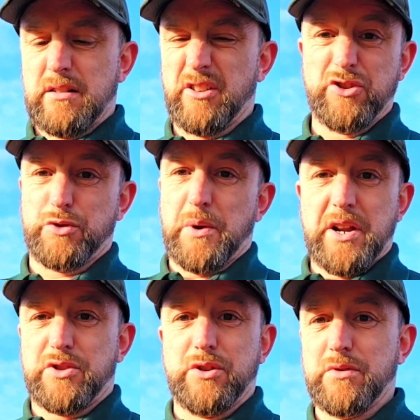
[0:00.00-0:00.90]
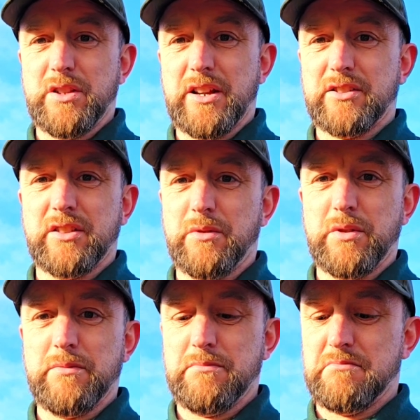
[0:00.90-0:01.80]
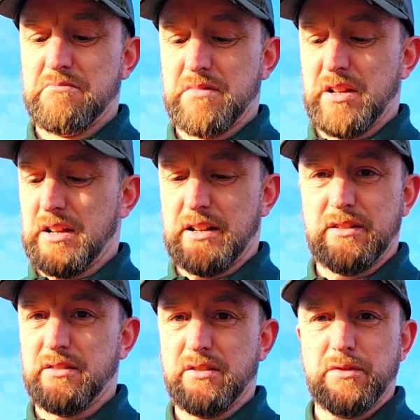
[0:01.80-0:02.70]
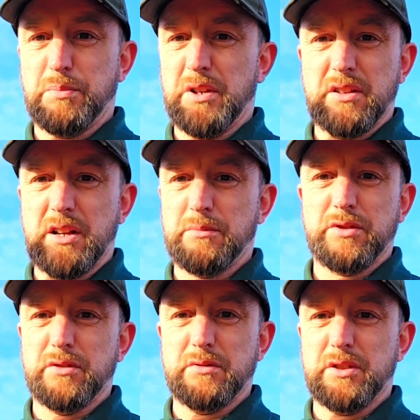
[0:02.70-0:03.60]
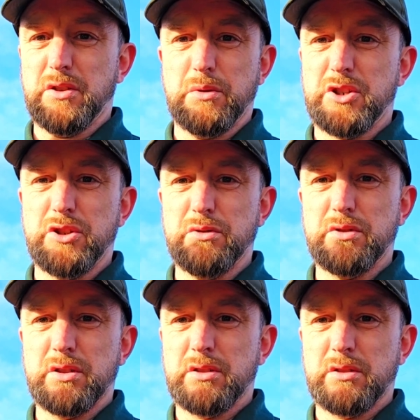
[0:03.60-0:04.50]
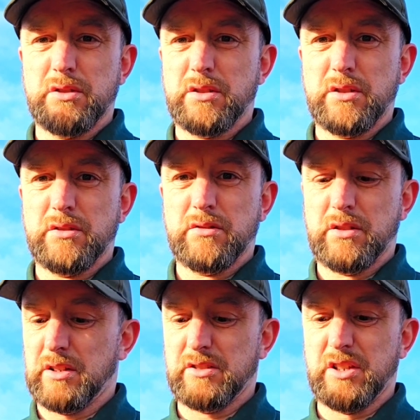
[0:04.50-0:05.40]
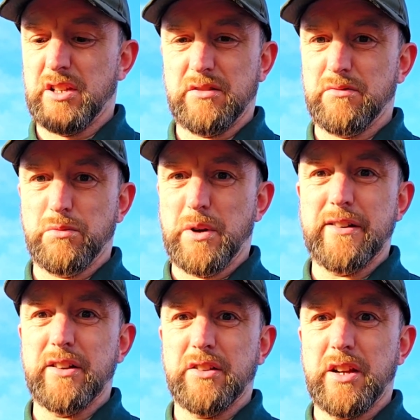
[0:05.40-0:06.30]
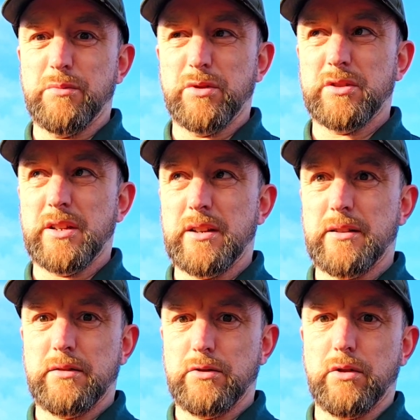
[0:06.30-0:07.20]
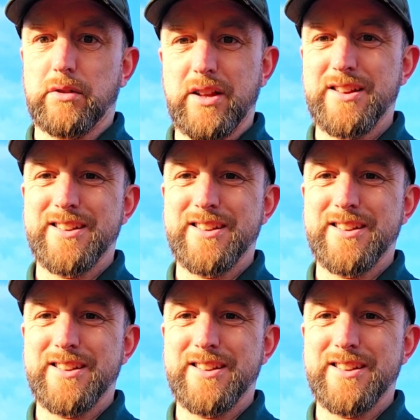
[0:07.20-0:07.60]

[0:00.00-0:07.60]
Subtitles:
And I just went out shooting the next time with them, and there's been absolutely no issues. Like I say, wearing time was none.